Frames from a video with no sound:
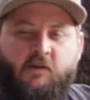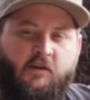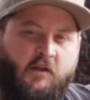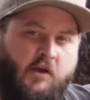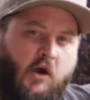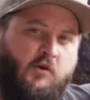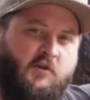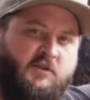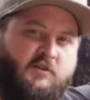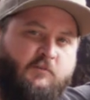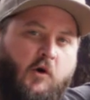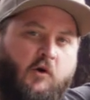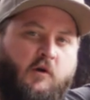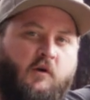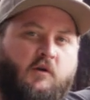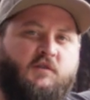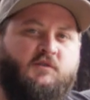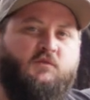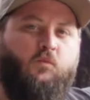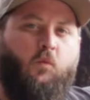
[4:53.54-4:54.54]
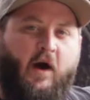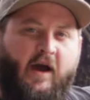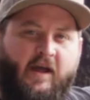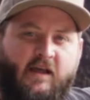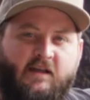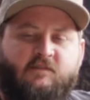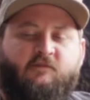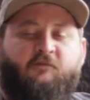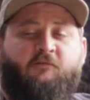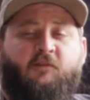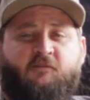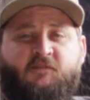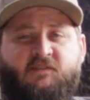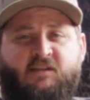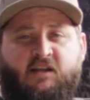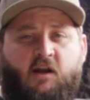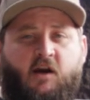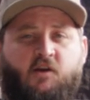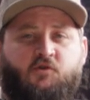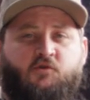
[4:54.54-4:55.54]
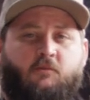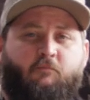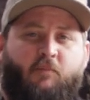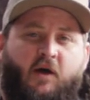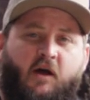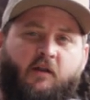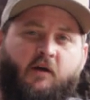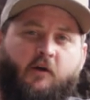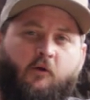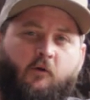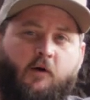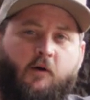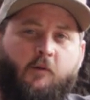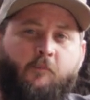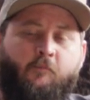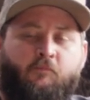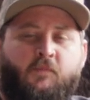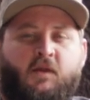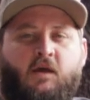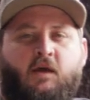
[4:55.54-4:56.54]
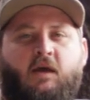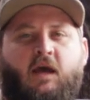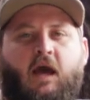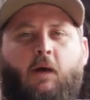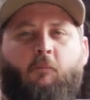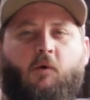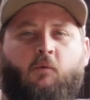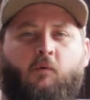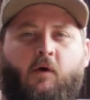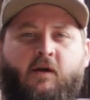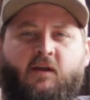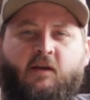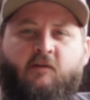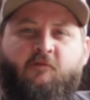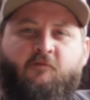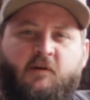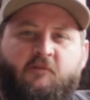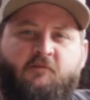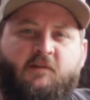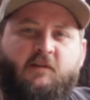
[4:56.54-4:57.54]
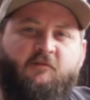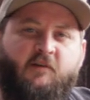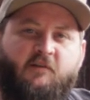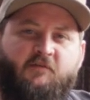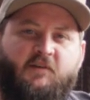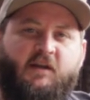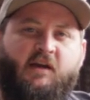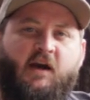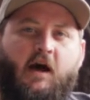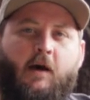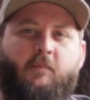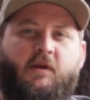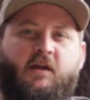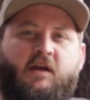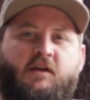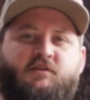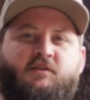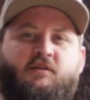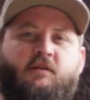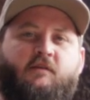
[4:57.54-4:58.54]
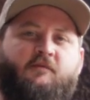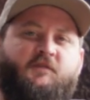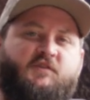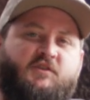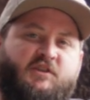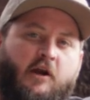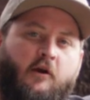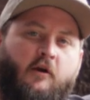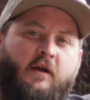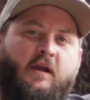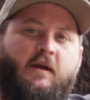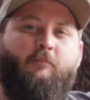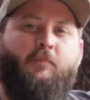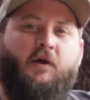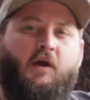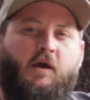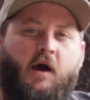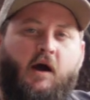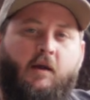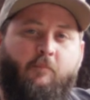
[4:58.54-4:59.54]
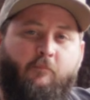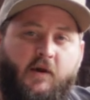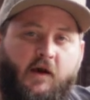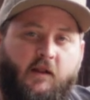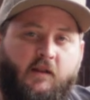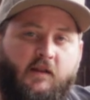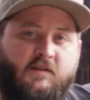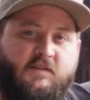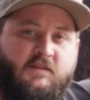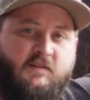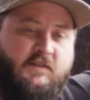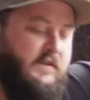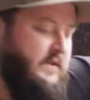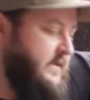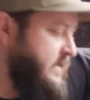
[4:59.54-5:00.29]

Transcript: on the Yoder Smokers YS1500 pellet grill. And we're running a 50-50 combination of cherry and pecan pellets.